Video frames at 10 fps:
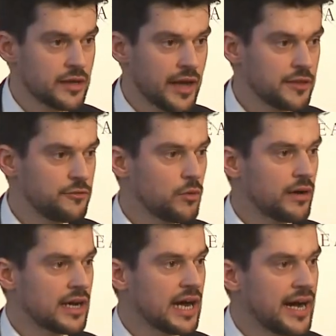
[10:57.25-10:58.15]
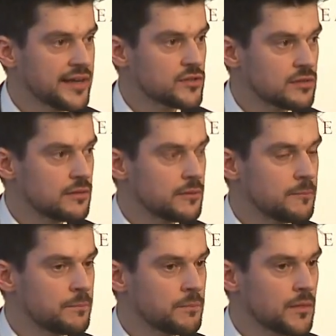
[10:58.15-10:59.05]
And if you are a guide,
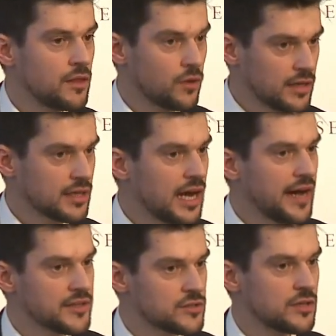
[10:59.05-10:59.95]
local guide,